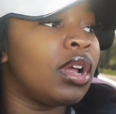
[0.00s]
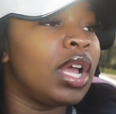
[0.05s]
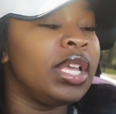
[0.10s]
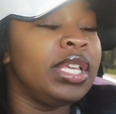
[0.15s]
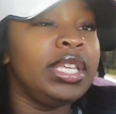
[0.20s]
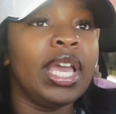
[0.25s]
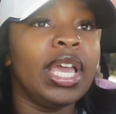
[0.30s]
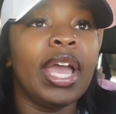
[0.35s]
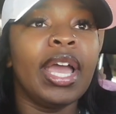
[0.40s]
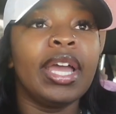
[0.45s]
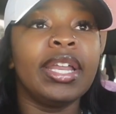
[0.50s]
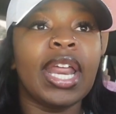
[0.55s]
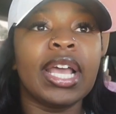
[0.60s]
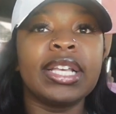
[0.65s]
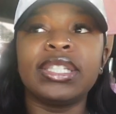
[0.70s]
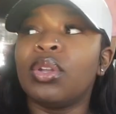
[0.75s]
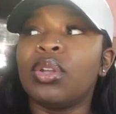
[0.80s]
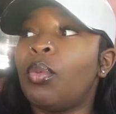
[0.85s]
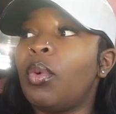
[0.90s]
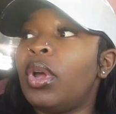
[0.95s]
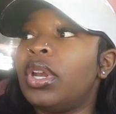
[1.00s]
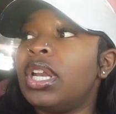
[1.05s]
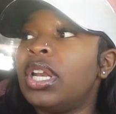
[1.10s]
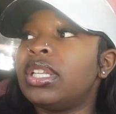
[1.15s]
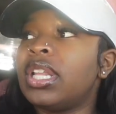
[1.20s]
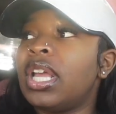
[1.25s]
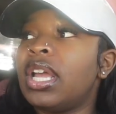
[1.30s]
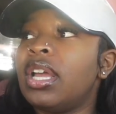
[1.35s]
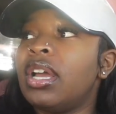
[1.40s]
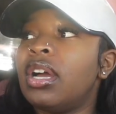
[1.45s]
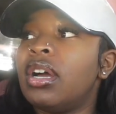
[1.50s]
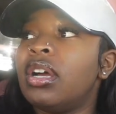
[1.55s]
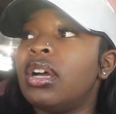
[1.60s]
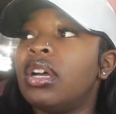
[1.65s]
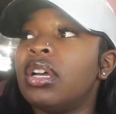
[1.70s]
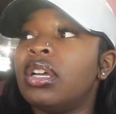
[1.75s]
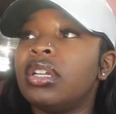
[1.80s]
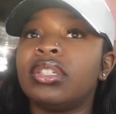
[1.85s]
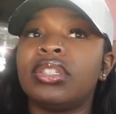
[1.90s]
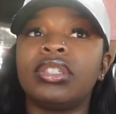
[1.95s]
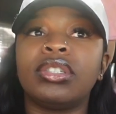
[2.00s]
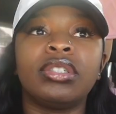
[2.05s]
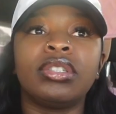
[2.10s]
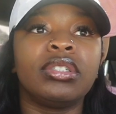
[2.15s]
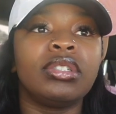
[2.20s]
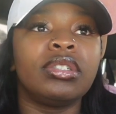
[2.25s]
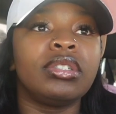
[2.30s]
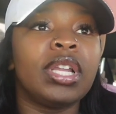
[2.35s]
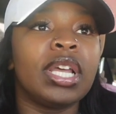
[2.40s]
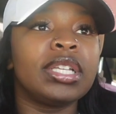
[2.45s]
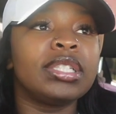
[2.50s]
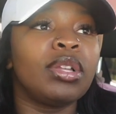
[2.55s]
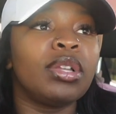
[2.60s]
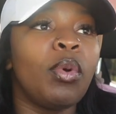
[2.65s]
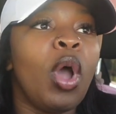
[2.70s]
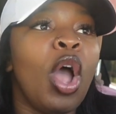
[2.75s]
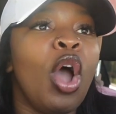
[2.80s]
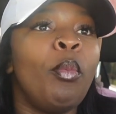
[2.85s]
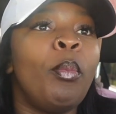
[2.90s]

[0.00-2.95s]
Yeah, that's the one that they, that's the one.